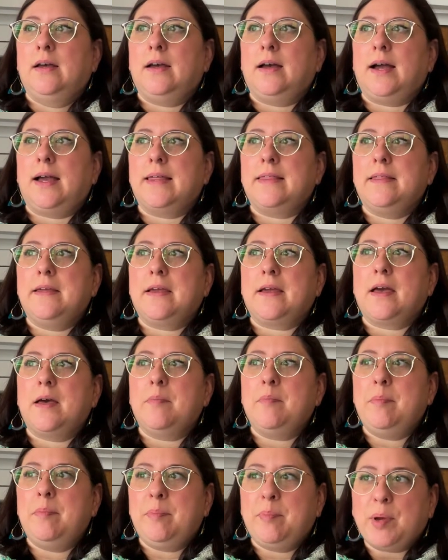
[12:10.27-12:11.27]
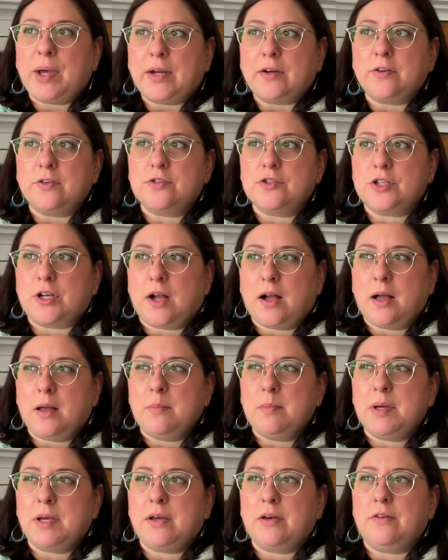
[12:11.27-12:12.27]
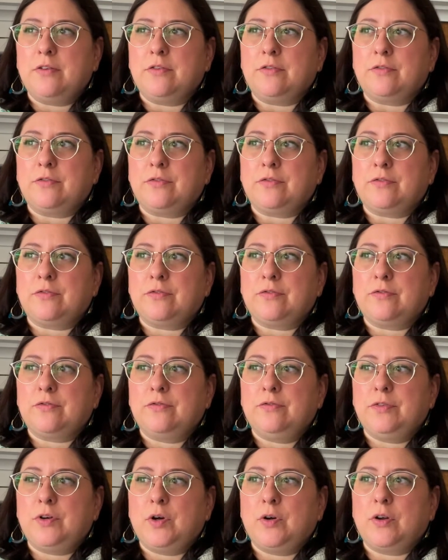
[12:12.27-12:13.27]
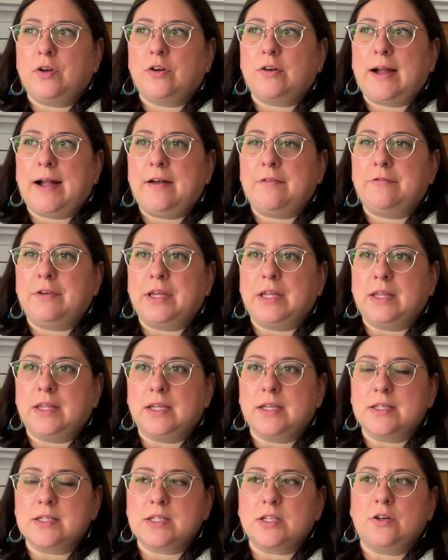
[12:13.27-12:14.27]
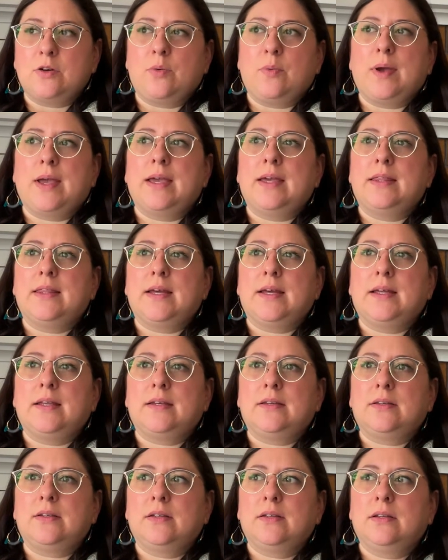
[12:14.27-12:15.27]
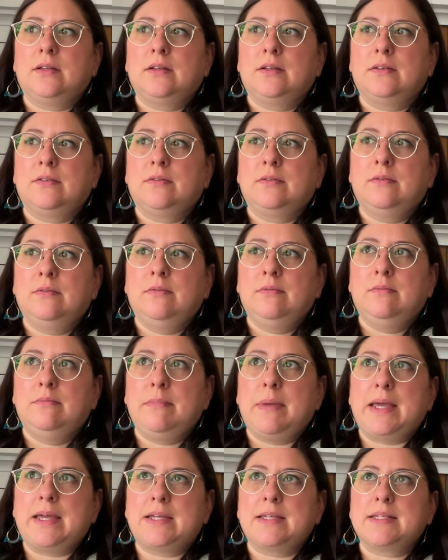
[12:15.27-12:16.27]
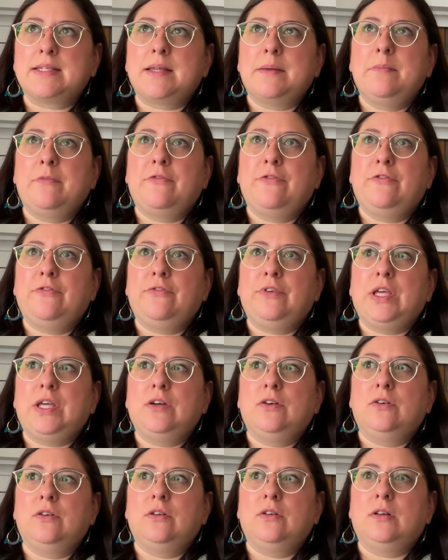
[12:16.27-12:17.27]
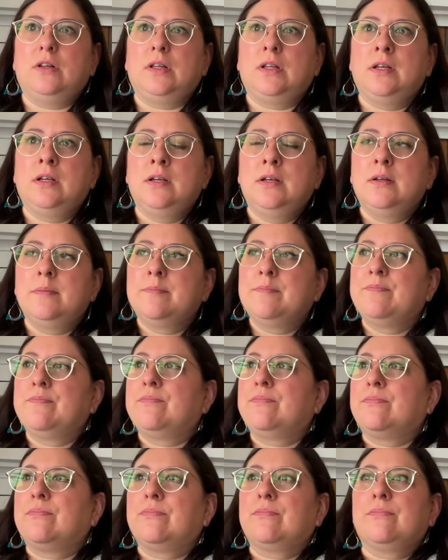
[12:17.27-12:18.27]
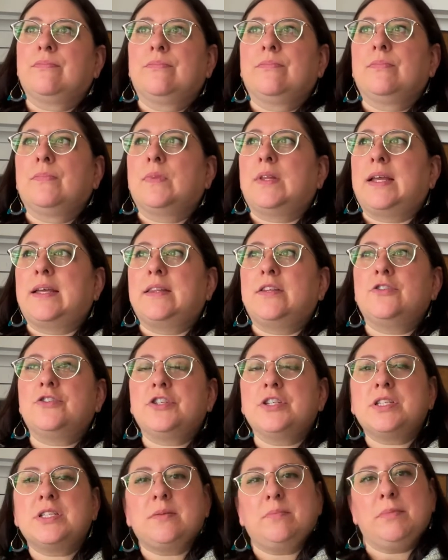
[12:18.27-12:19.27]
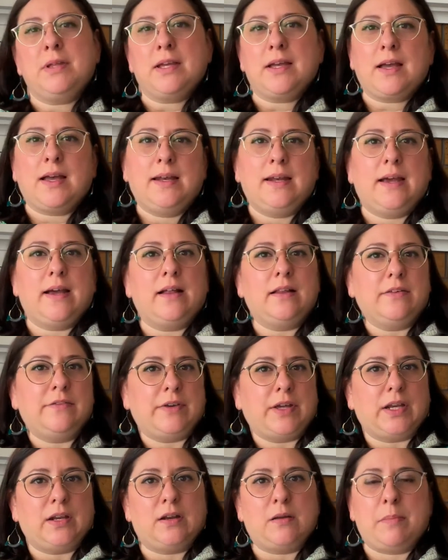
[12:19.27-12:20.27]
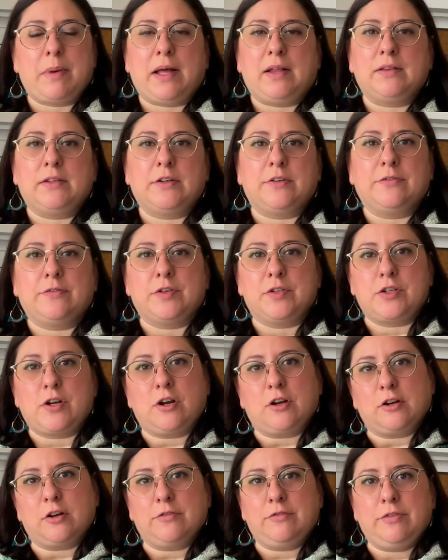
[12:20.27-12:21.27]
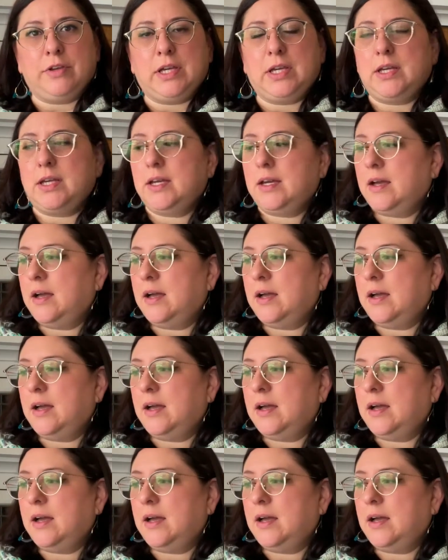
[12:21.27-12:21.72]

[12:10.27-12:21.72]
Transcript: I think, a better job of photographing things in a way that makes them feel like there's just something kind of elevated about their photography.